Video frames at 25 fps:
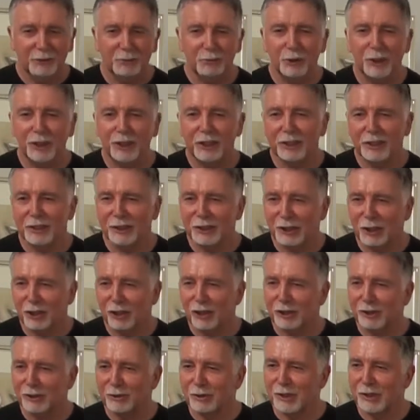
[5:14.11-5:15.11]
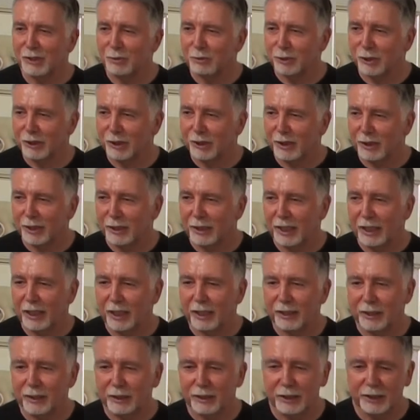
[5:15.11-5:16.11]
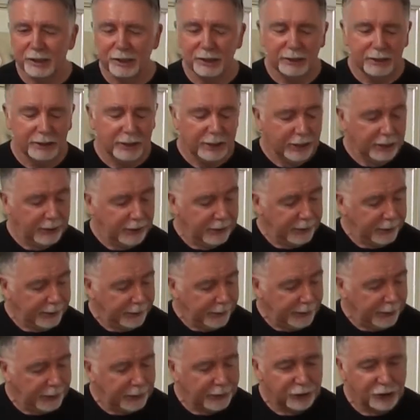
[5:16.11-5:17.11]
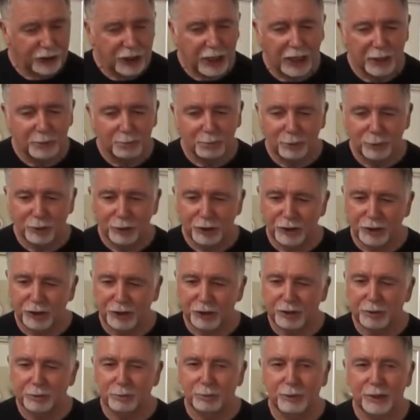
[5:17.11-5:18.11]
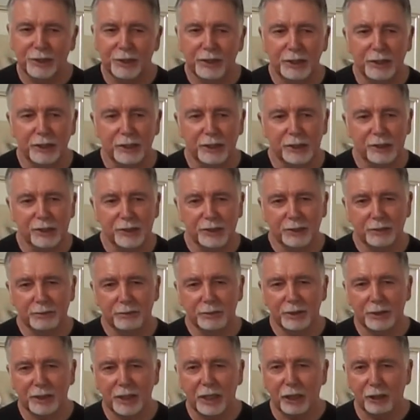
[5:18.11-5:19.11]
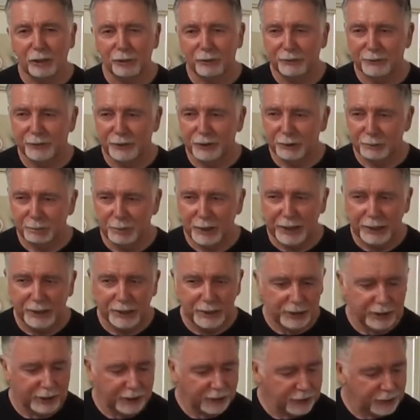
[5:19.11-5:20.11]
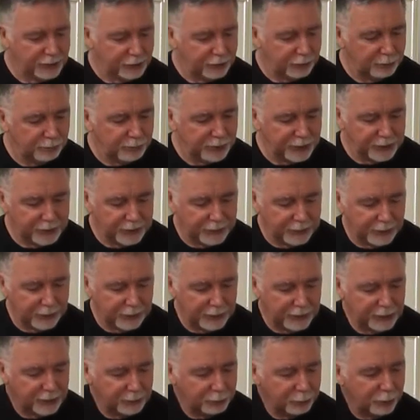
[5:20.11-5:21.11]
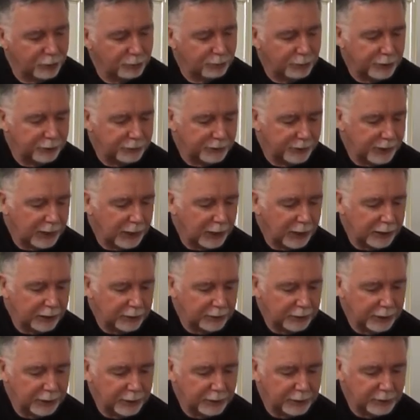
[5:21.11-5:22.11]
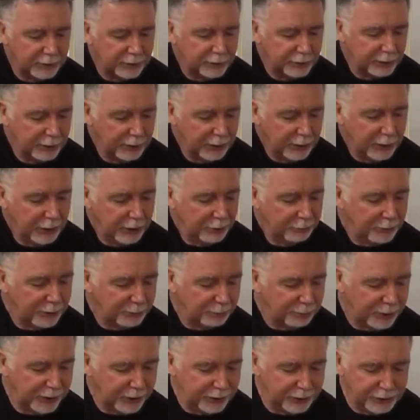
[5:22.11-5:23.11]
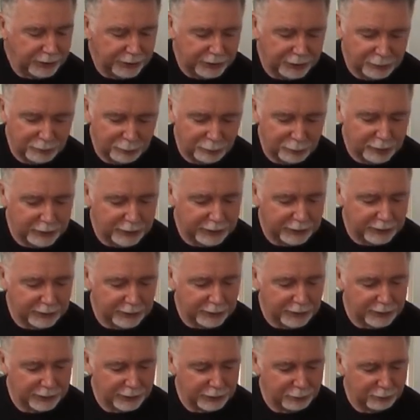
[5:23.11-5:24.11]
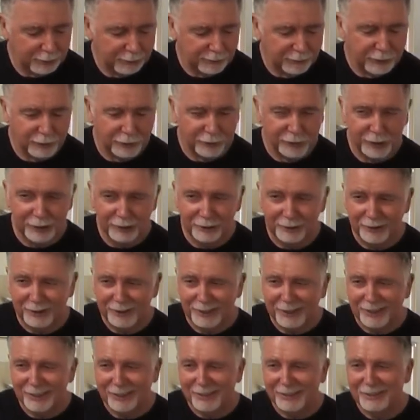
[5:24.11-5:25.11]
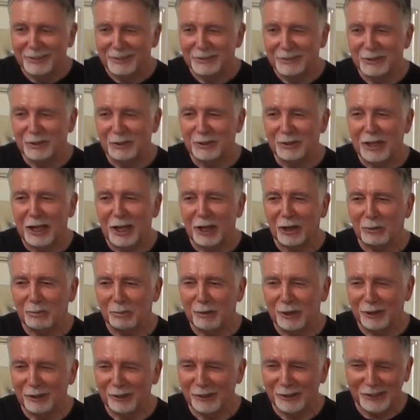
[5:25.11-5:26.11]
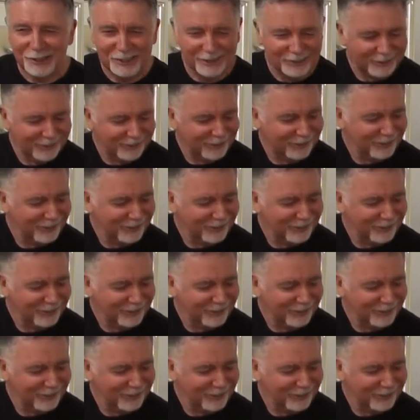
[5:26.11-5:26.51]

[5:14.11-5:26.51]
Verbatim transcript: Rita Letendre's work in Canada, and Jack Bush with his color field paintings. So my studies were about that, and my paintings were like that. They were very, you know, Albers.